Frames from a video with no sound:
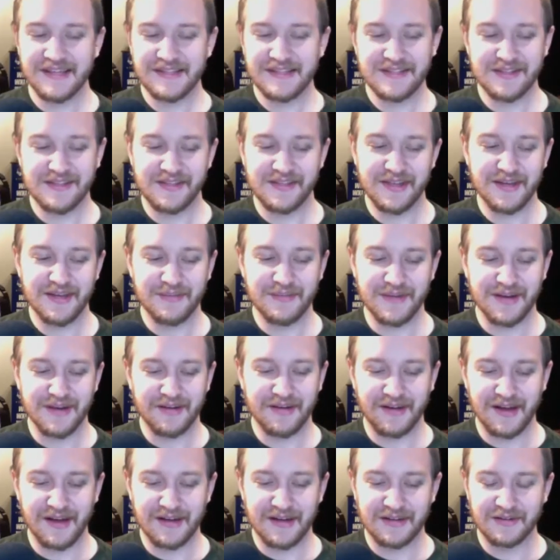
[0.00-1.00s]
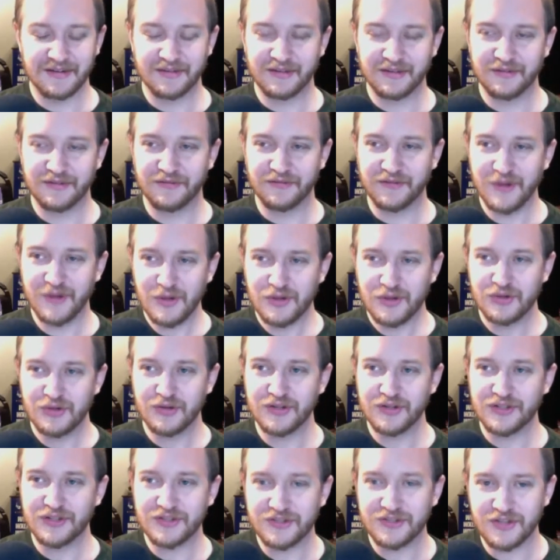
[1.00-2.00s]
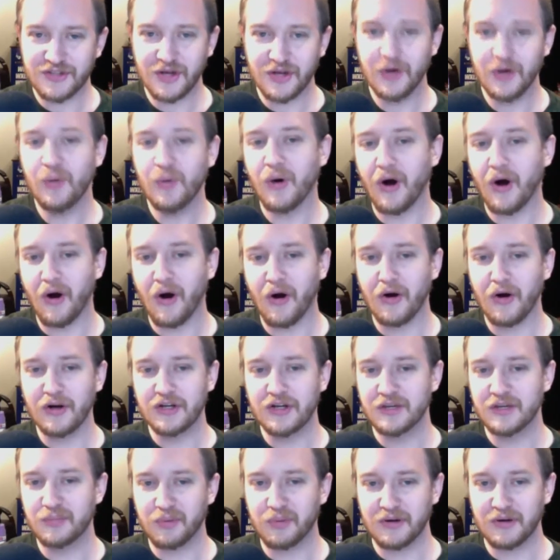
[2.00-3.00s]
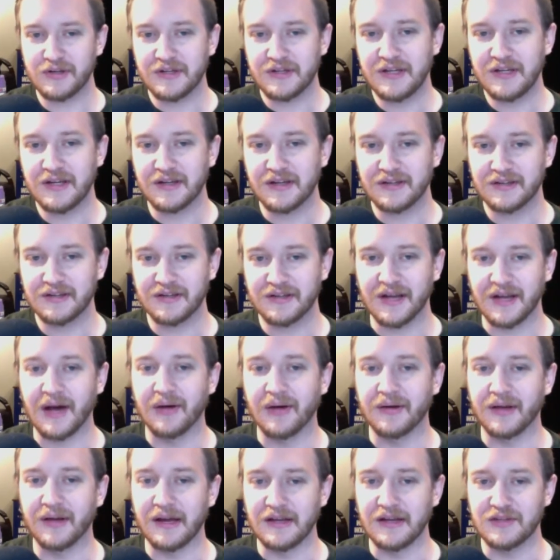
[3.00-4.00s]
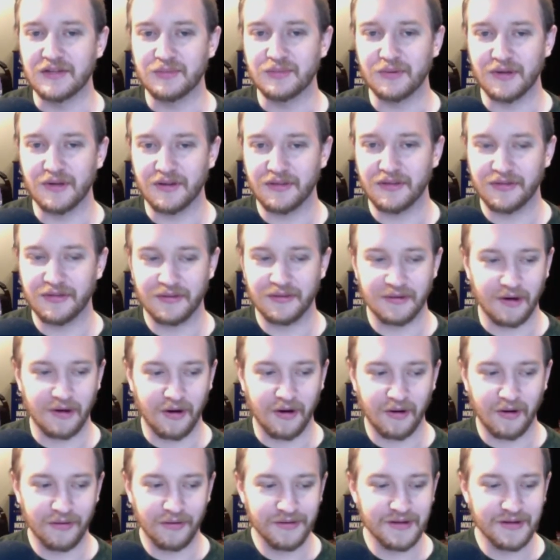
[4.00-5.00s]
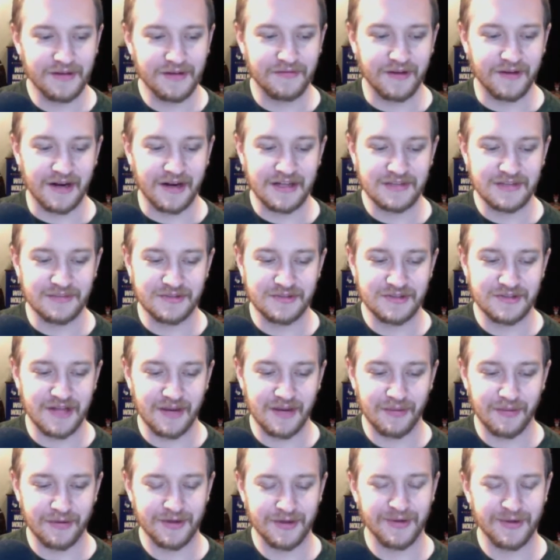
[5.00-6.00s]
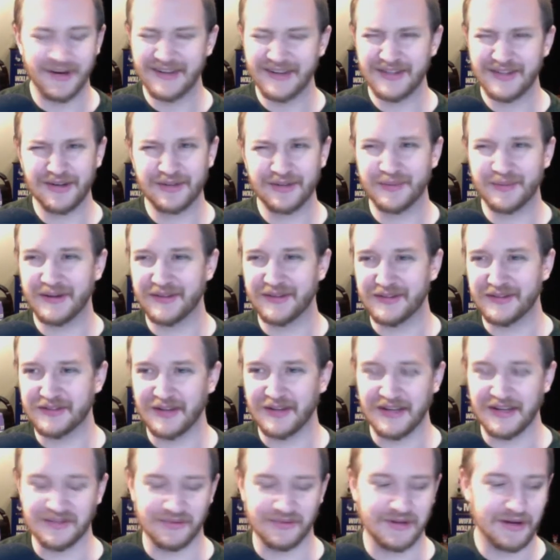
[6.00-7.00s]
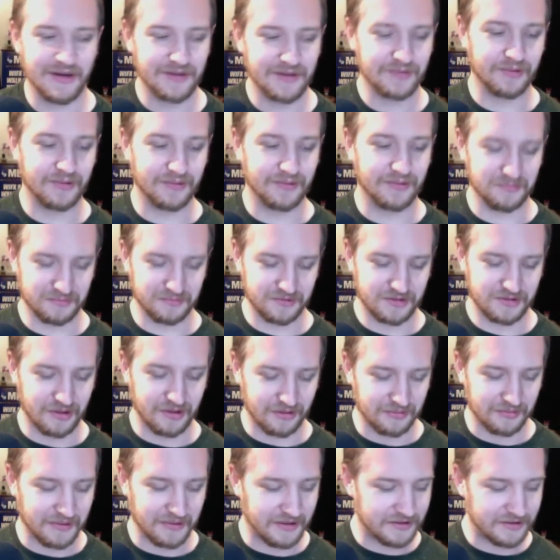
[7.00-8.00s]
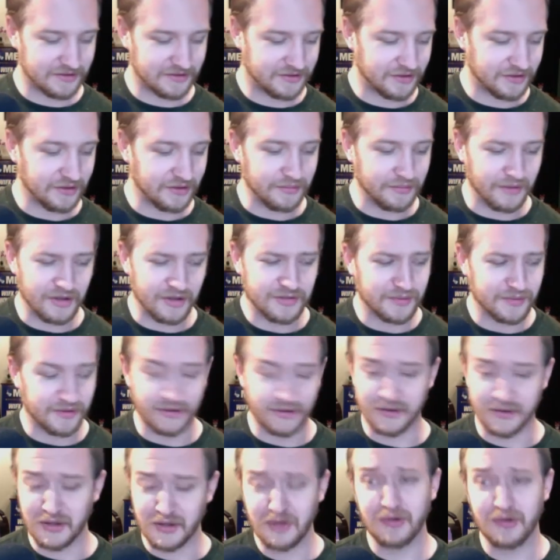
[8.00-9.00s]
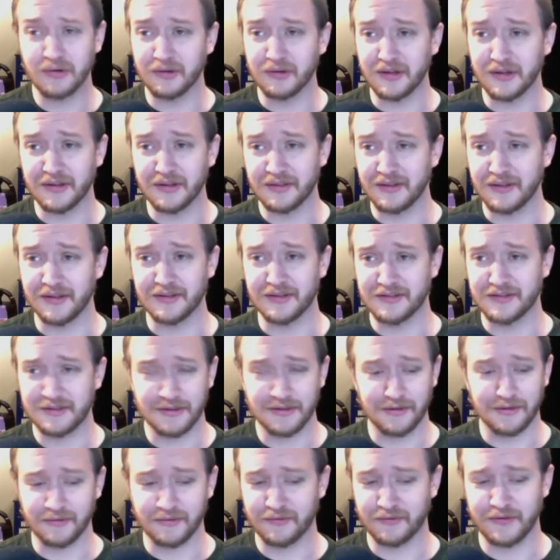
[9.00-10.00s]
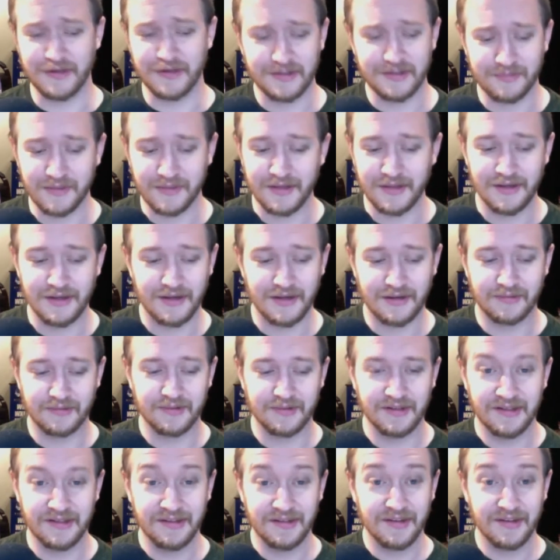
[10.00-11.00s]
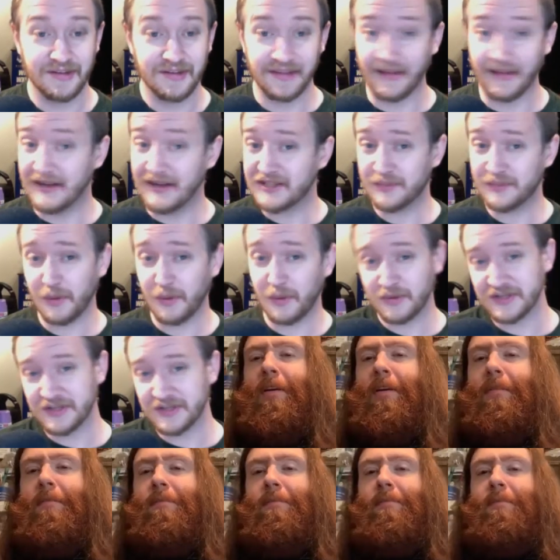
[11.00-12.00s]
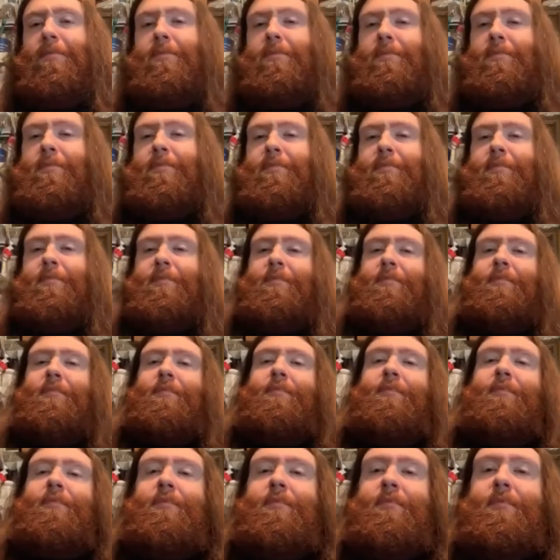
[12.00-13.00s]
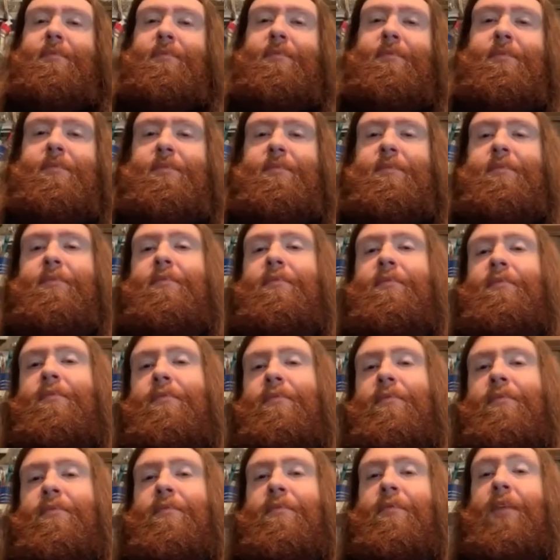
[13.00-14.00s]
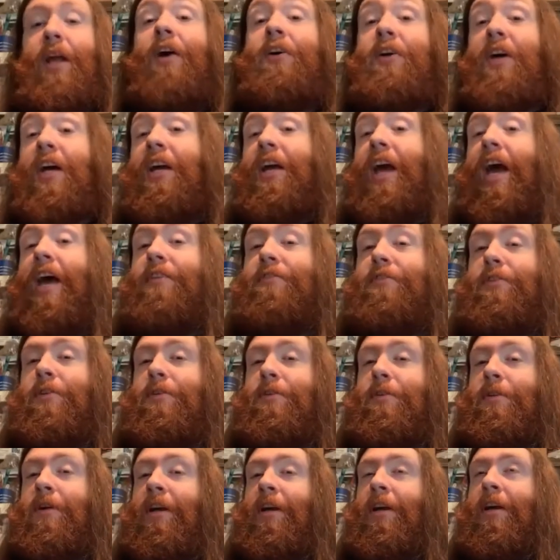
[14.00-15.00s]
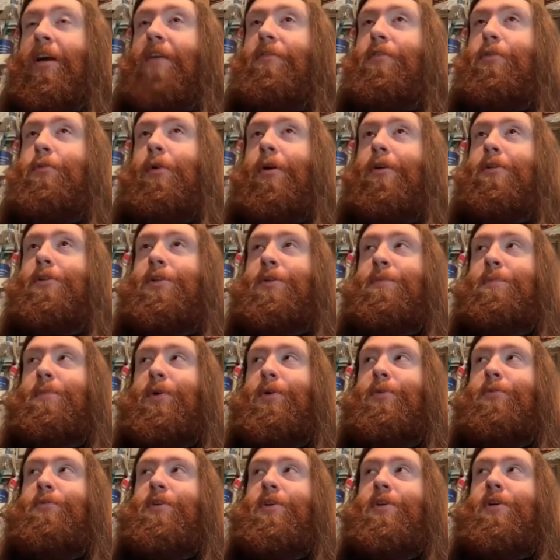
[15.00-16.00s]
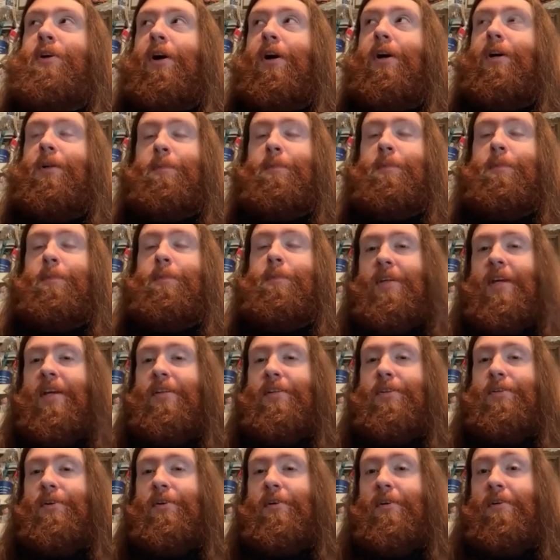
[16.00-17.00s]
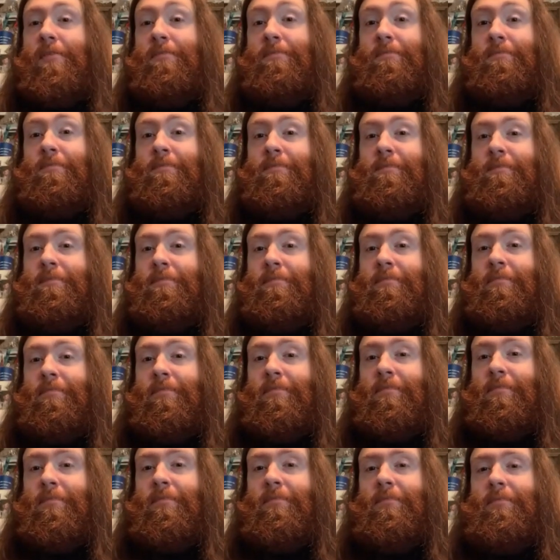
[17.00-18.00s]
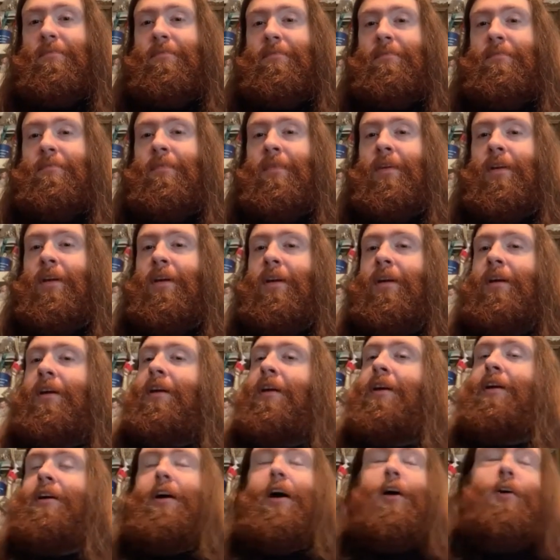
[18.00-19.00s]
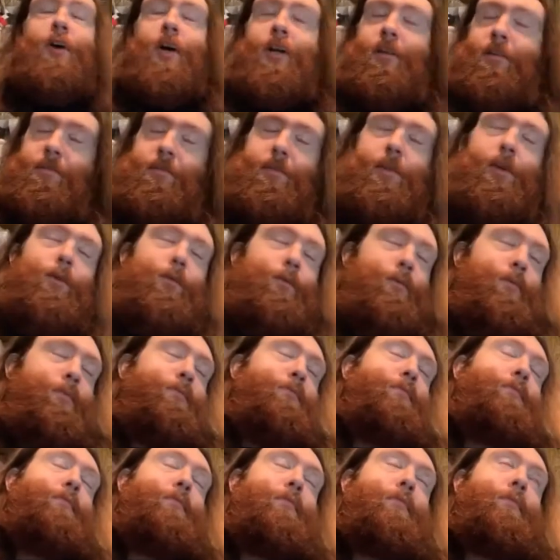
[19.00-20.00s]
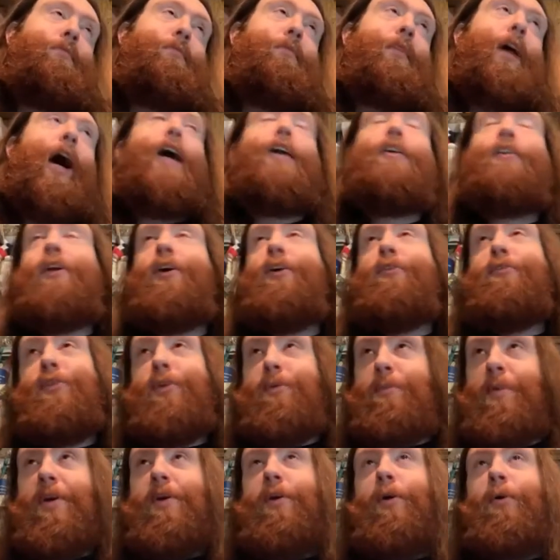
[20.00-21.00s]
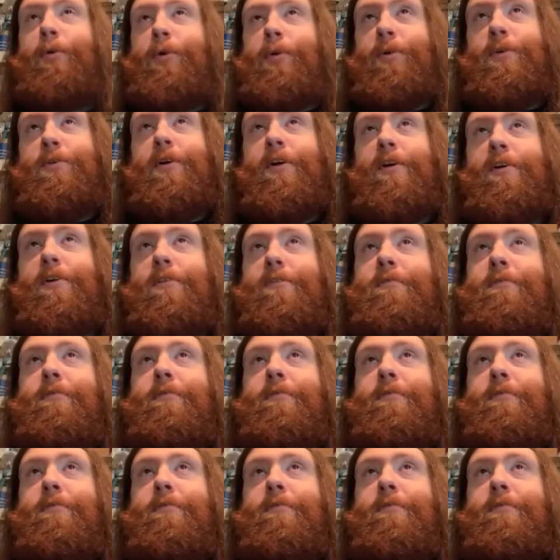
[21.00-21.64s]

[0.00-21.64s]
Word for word: the thing man like the future is so hard to predict nowadays with all of the advancements that we're doing. I talked about this last week. I ain't going to talk about too much, but the Neuralink thing still freaks me out, and that's oh yeah, sometime this year. I okay, mean, have you have you watched a movie called Possessor? Mm-mm. Okay, dude, I don't know if you're a big horror nerd.